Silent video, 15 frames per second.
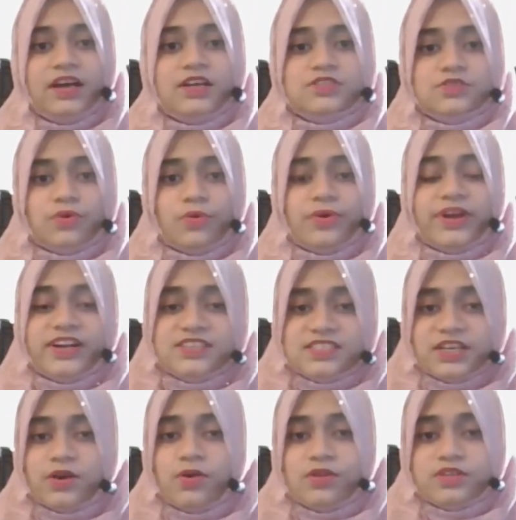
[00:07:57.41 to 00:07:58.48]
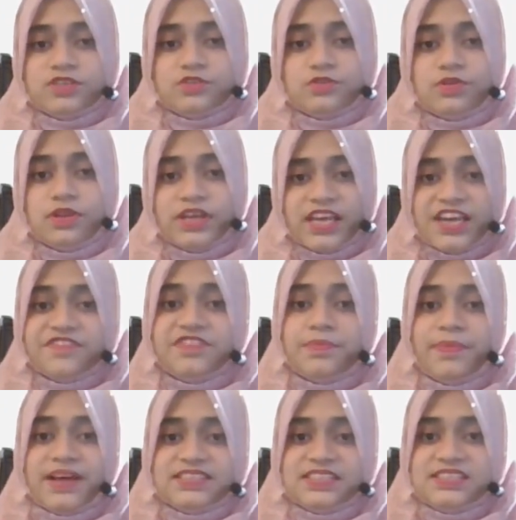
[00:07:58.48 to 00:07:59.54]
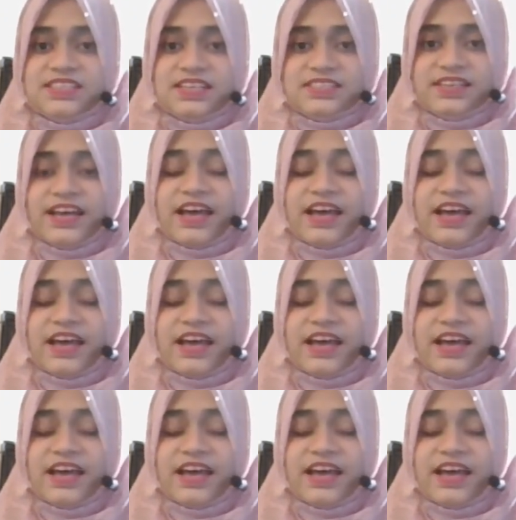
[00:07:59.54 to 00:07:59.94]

So here's the golden rule. If the passage doesn't